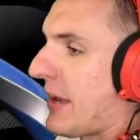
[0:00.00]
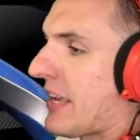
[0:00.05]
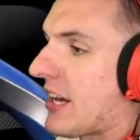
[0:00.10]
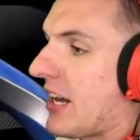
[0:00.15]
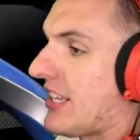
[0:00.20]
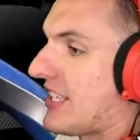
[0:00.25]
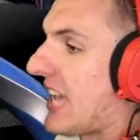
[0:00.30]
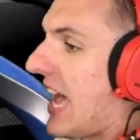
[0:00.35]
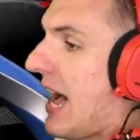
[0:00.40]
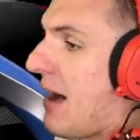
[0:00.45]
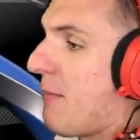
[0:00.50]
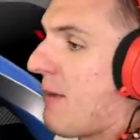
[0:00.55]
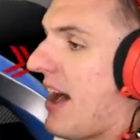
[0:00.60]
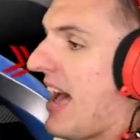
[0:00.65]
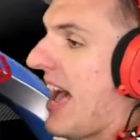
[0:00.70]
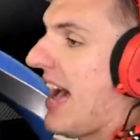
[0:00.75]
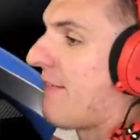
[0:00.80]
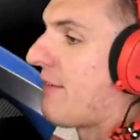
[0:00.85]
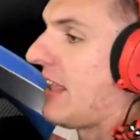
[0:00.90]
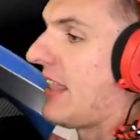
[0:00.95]
because I'm gonna
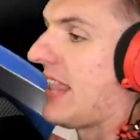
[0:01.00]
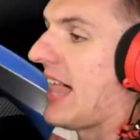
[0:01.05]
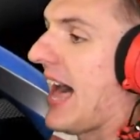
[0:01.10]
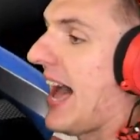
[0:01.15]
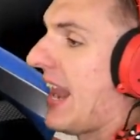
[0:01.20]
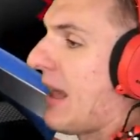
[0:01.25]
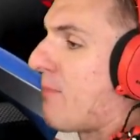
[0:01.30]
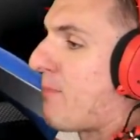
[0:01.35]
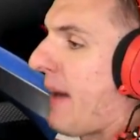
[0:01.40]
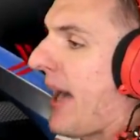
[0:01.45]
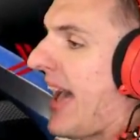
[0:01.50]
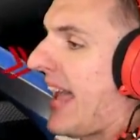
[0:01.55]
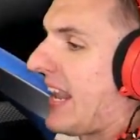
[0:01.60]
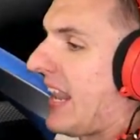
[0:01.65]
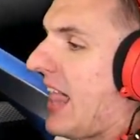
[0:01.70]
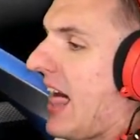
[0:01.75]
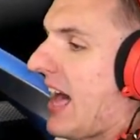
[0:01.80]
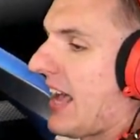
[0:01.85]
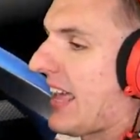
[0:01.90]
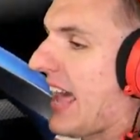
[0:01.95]
have a lot of bad
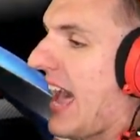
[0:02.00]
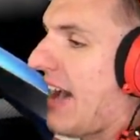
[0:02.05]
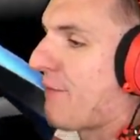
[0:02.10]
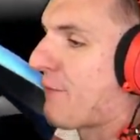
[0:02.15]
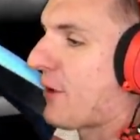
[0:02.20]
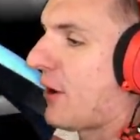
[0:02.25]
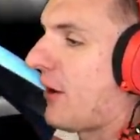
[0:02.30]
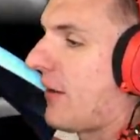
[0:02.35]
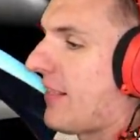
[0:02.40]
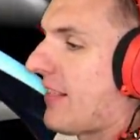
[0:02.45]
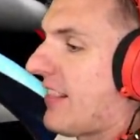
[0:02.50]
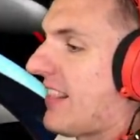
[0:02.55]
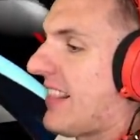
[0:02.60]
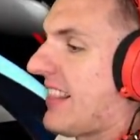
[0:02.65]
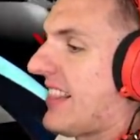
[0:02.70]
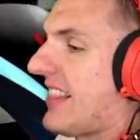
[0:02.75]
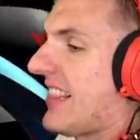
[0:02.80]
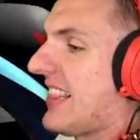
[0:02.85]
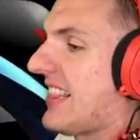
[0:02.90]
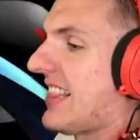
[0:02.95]
luck after
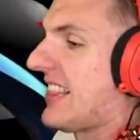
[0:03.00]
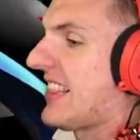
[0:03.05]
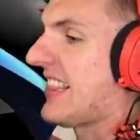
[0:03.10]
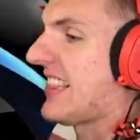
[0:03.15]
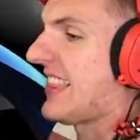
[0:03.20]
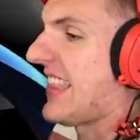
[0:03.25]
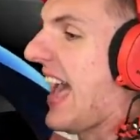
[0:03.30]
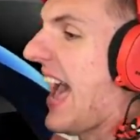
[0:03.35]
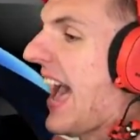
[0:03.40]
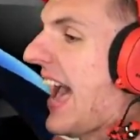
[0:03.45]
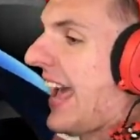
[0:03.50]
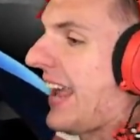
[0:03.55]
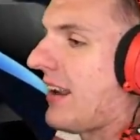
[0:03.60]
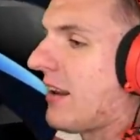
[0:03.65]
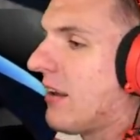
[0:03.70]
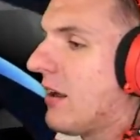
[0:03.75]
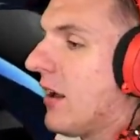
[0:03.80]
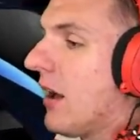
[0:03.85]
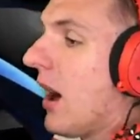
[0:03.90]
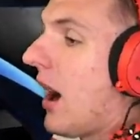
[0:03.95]
that
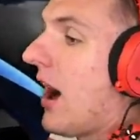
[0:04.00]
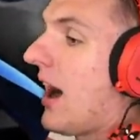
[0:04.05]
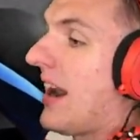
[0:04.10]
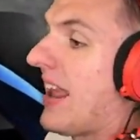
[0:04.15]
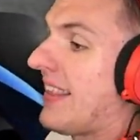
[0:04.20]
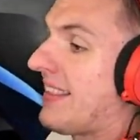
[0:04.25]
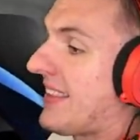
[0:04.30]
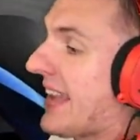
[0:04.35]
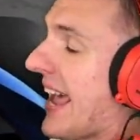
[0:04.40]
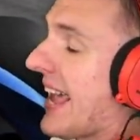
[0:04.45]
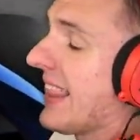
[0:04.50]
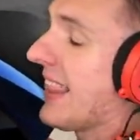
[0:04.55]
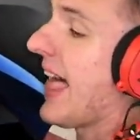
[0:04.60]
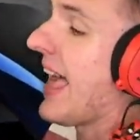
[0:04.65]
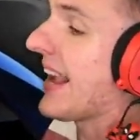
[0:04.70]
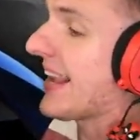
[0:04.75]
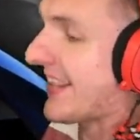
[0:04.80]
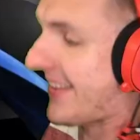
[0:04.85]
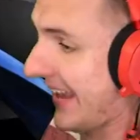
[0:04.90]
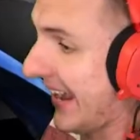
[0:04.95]
on a day
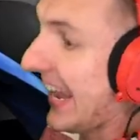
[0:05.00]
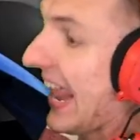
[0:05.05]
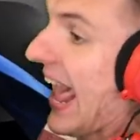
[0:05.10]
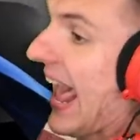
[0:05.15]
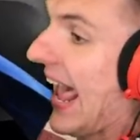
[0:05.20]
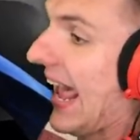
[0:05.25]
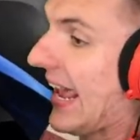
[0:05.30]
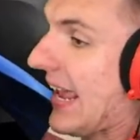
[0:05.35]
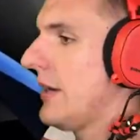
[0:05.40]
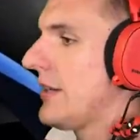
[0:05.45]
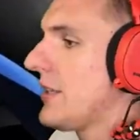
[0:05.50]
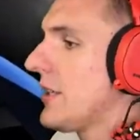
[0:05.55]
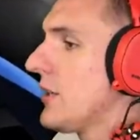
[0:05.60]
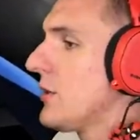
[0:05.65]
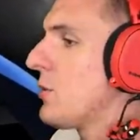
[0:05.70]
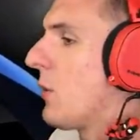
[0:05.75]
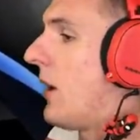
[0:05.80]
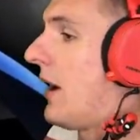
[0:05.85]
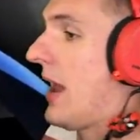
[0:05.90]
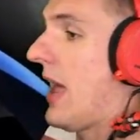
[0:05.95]
like today. This
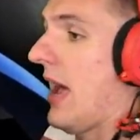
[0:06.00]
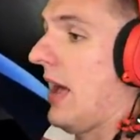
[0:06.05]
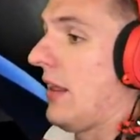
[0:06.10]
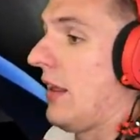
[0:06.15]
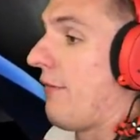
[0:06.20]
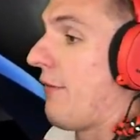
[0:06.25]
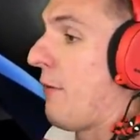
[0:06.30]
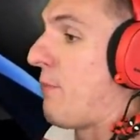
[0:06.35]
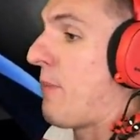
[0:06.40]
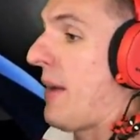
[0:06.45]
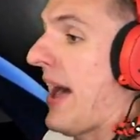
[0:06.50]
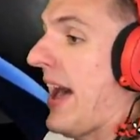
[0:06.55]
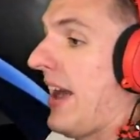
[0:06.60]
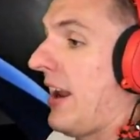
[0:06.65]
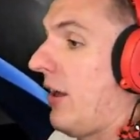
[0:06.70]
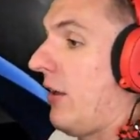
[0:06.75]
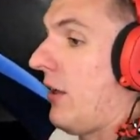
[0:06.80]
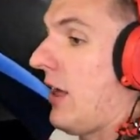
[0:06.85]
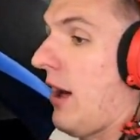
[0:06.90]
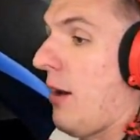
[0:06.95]
is one hell of a
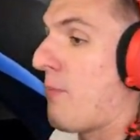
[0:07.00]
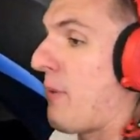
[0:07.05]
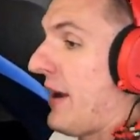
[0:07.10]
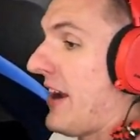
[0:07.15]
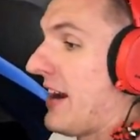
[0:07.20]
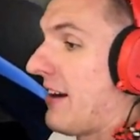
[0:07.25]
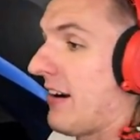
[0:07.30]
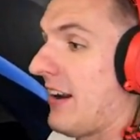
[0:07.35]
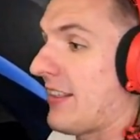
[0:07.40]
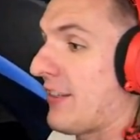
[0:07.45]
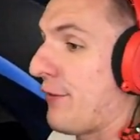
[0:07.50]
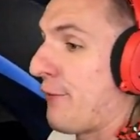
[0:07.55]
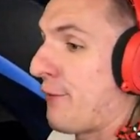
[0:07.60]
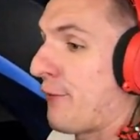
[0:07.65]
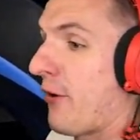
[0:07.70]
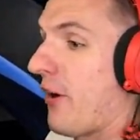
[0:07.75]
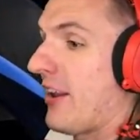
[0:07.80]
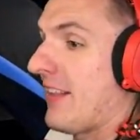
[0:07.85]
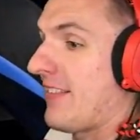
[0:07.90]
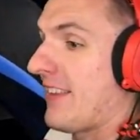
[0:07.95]
battle up here at the
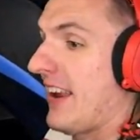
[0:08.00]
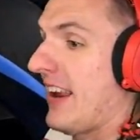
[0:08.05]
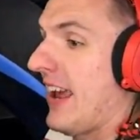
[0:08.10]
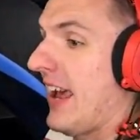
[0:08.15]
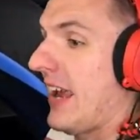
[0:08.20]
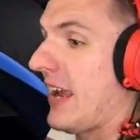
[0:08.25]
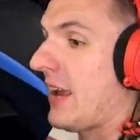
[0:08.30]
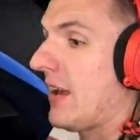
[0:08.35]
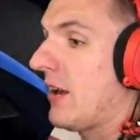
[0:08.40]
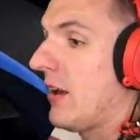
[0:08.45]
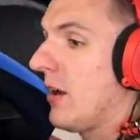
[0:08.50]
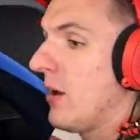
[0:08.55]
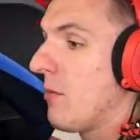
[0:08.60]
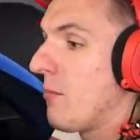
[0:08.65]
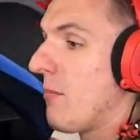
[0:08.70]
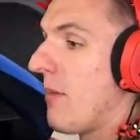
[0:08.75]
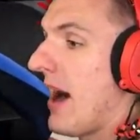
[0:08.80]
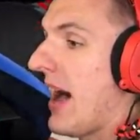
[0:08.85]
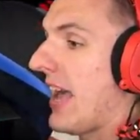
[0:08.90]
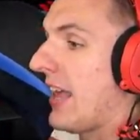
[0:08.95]
front today.
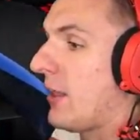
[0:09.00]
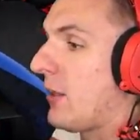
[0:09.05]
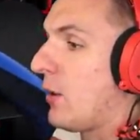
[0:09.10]
My